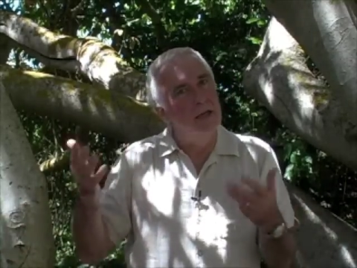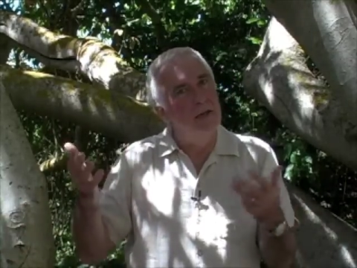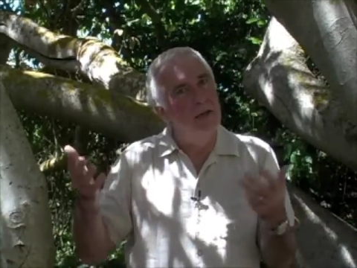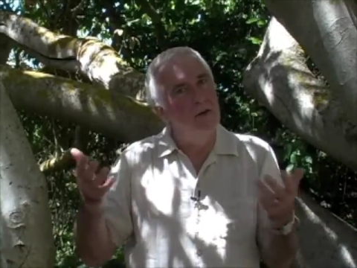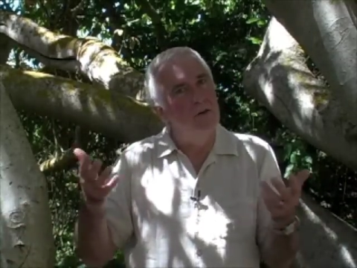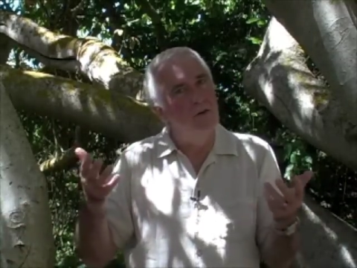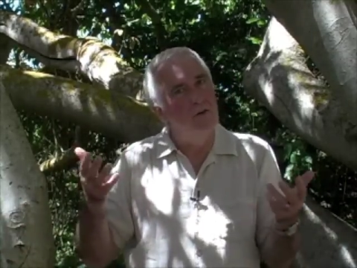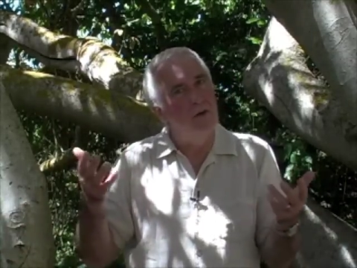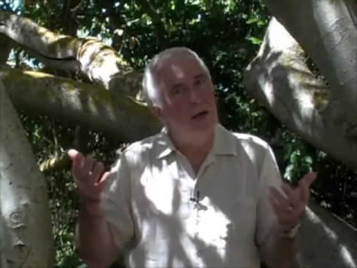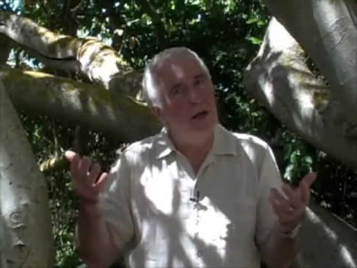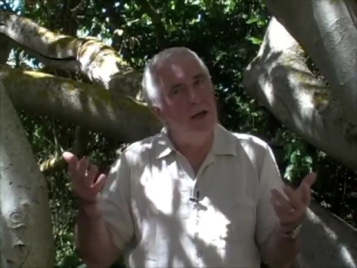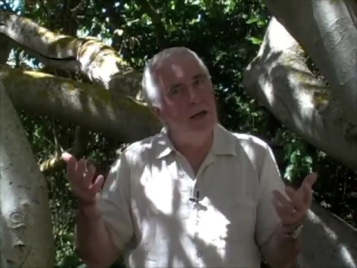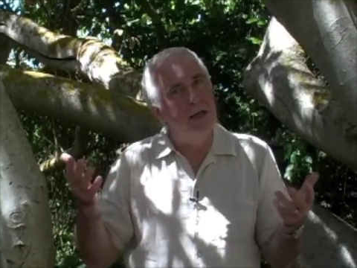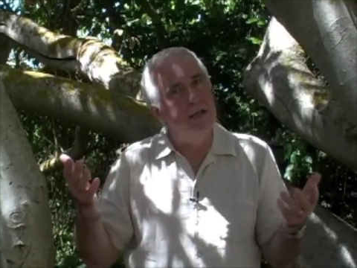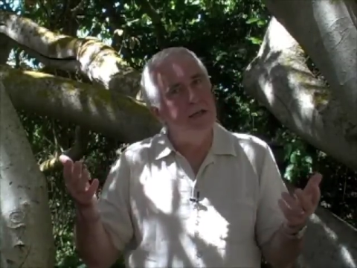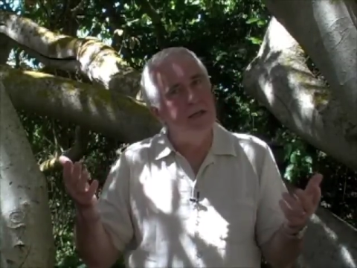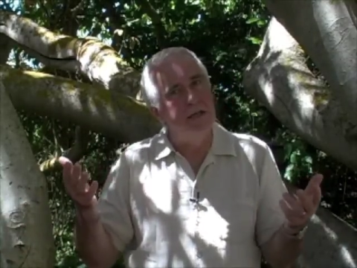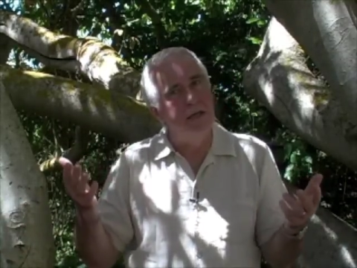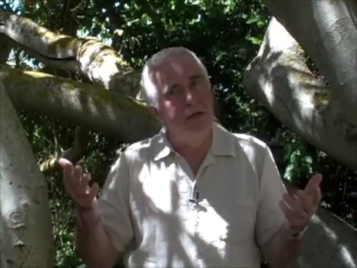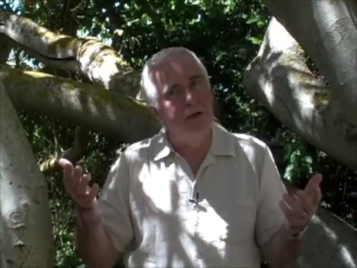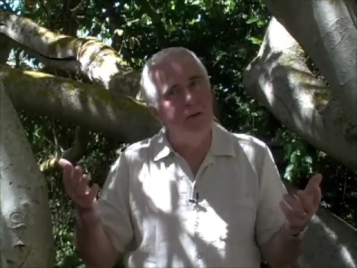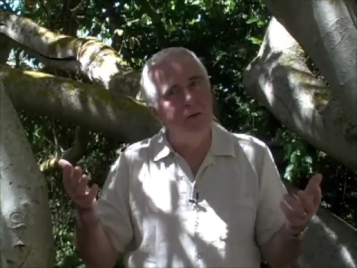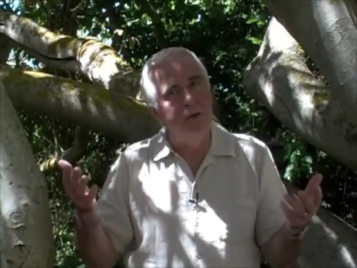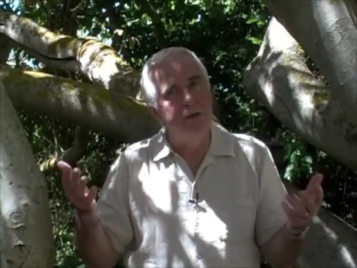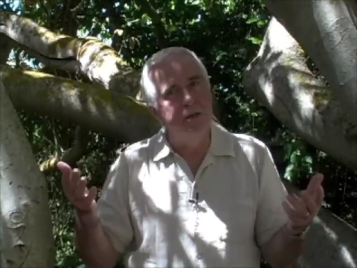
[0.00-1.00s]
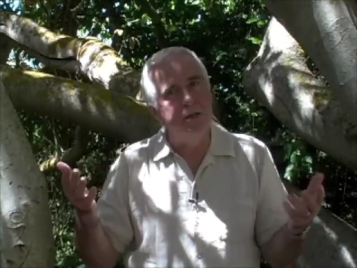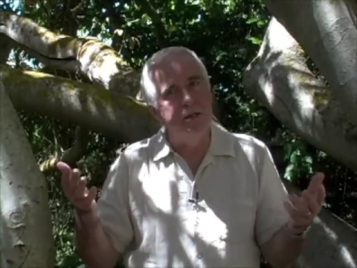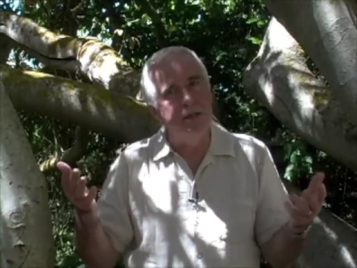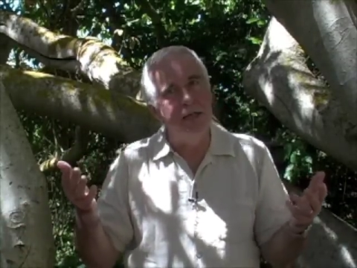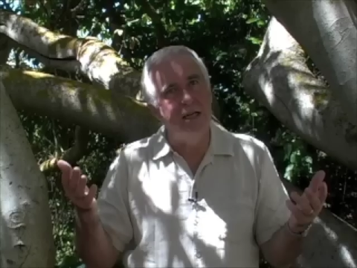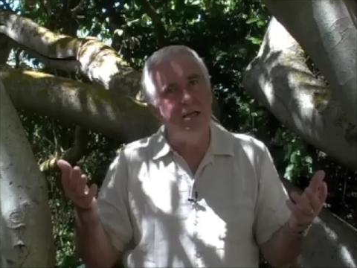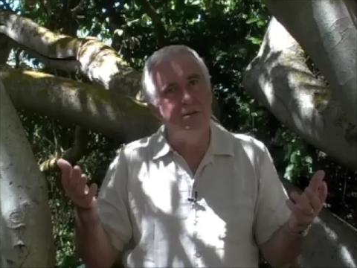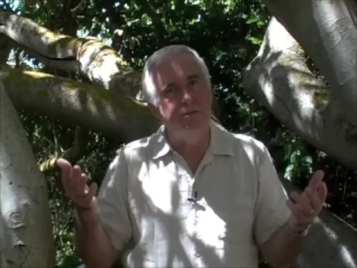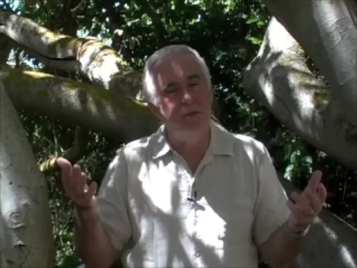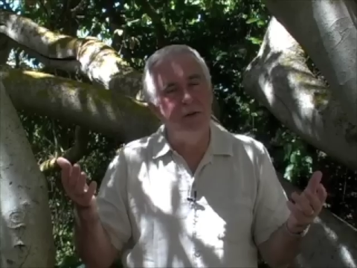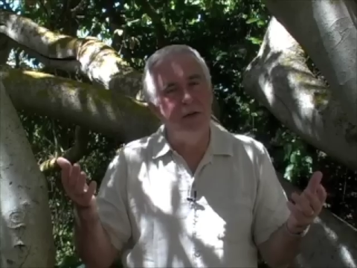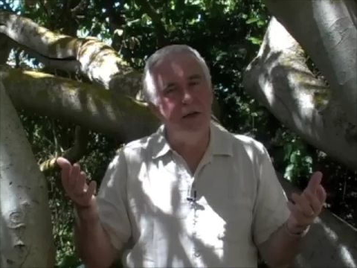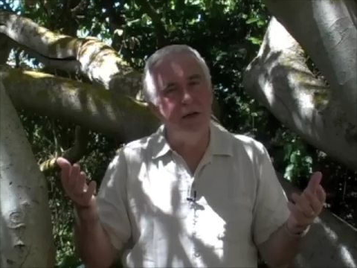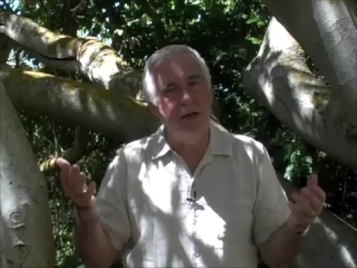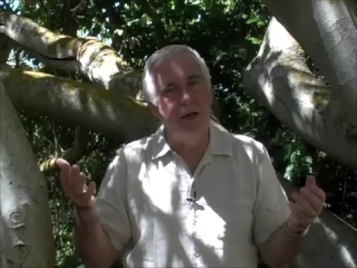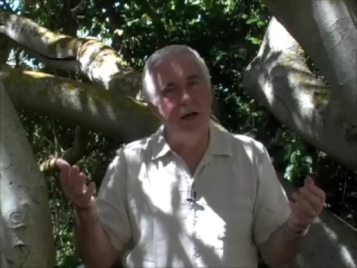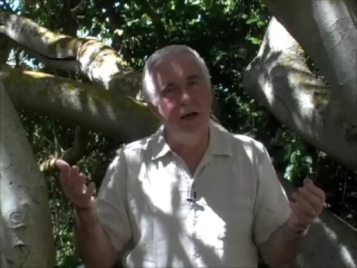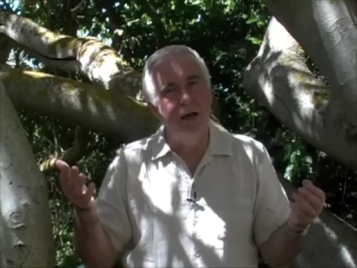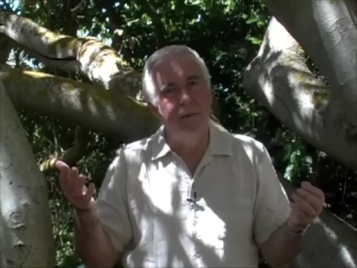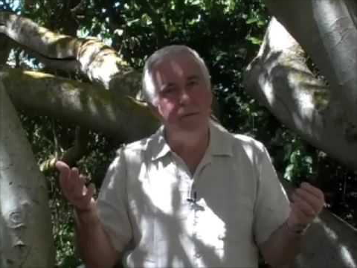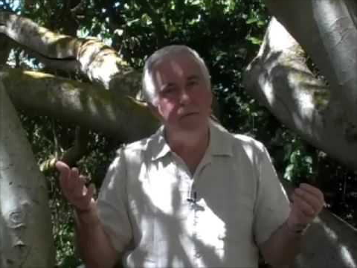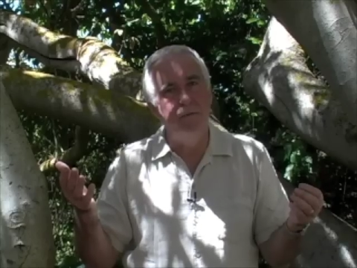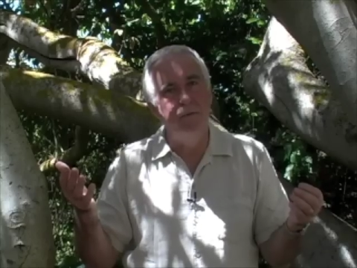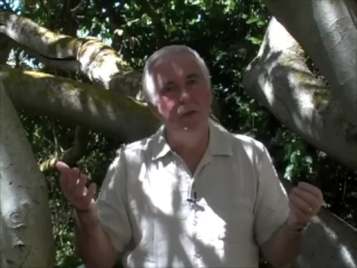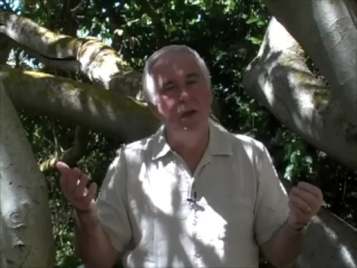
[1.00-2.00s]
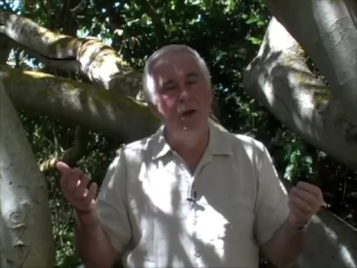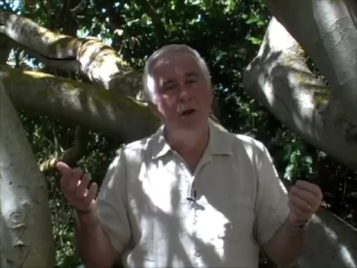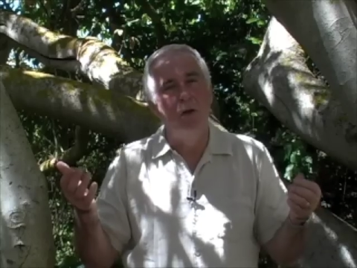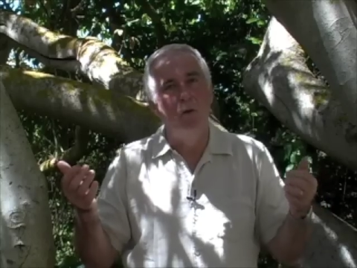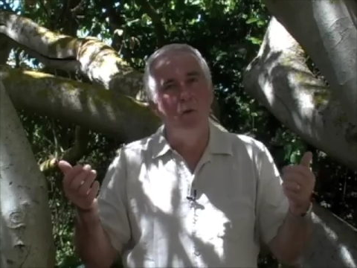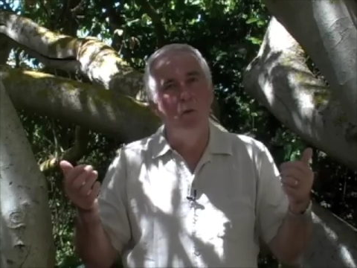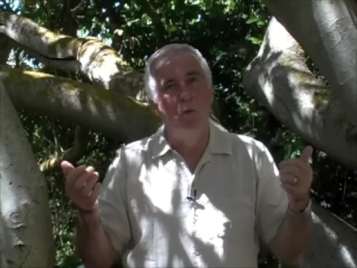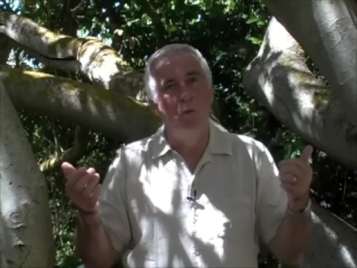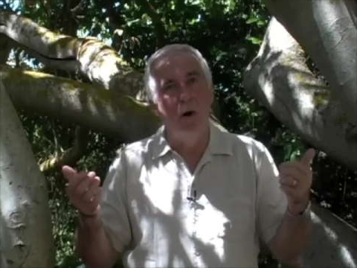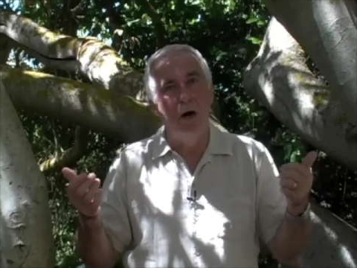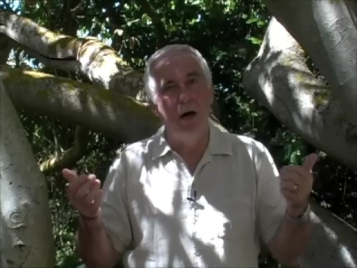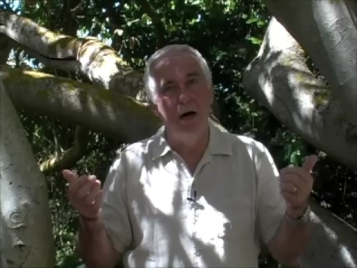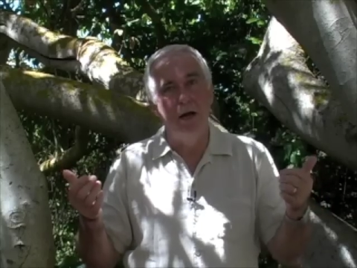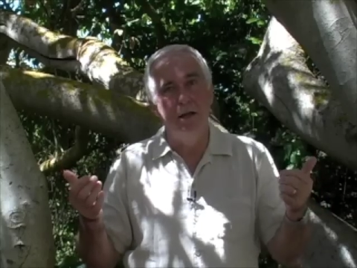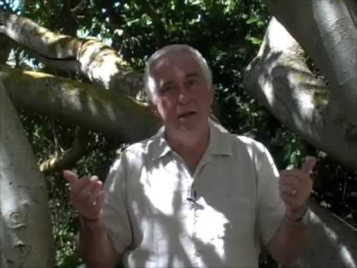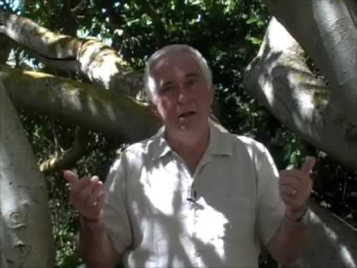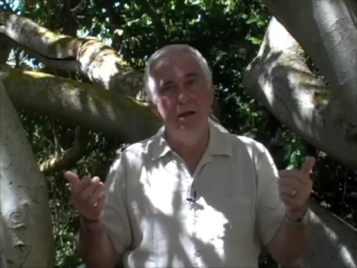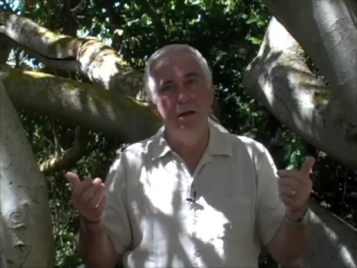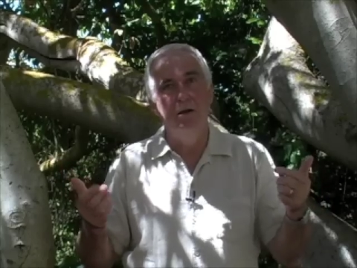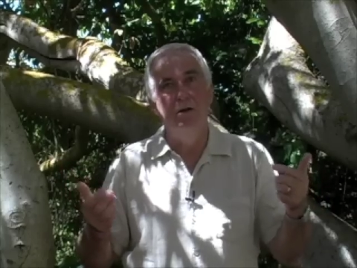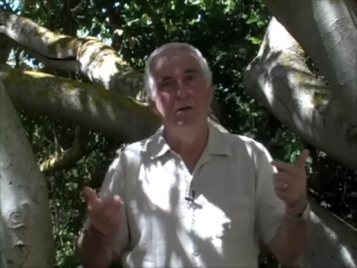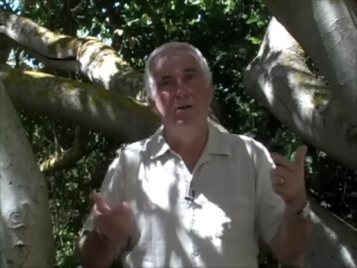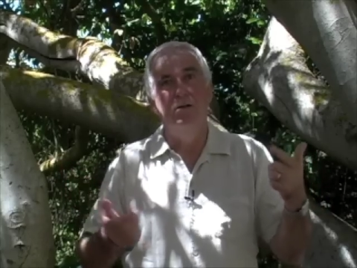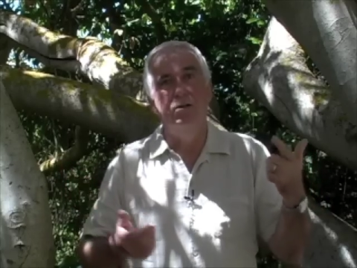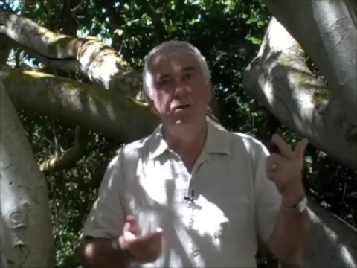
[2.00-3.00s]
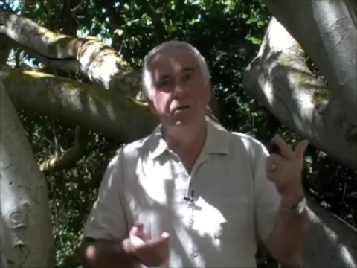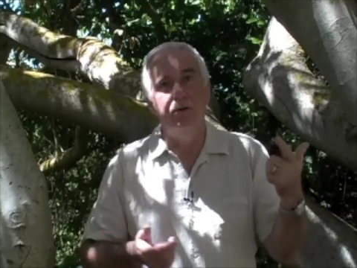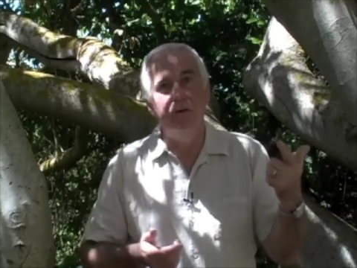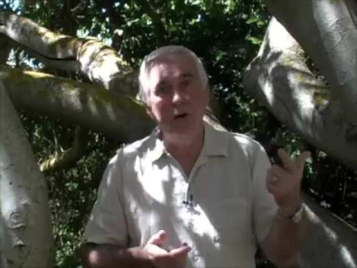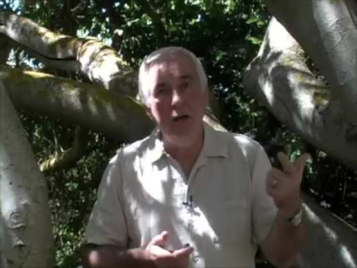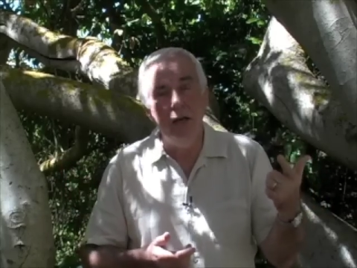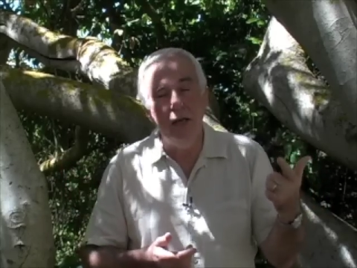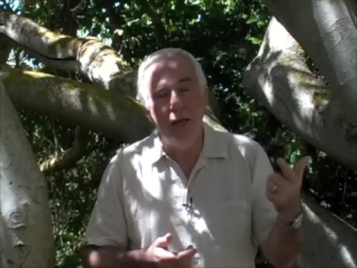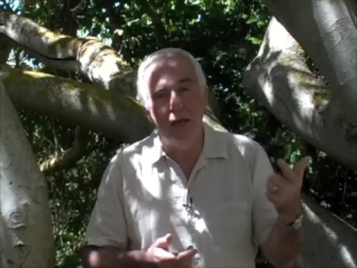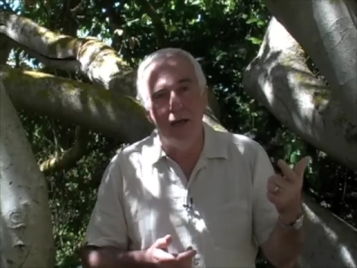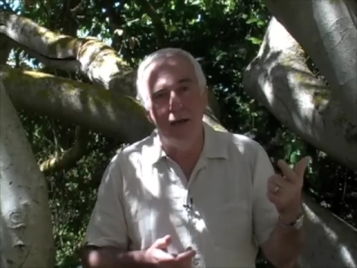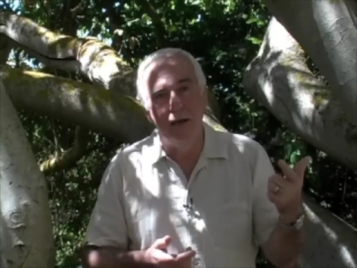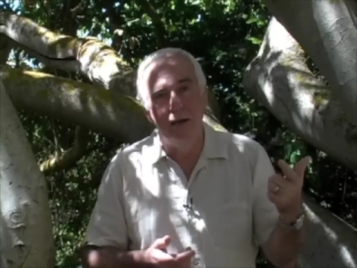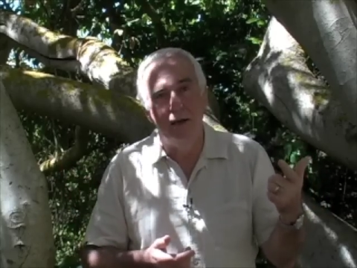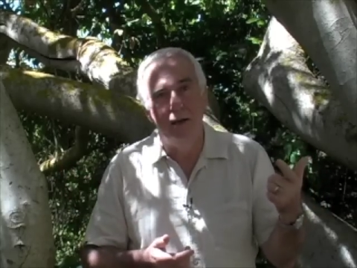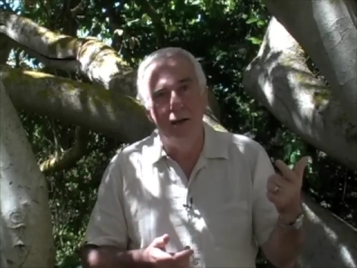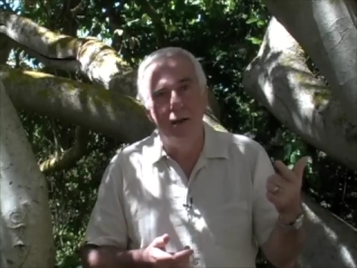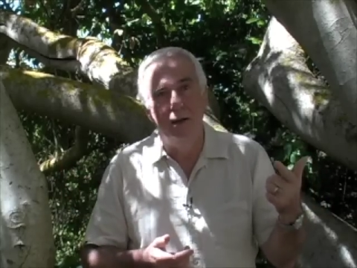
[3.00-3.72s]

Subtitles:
the training sequence has become 1, 3.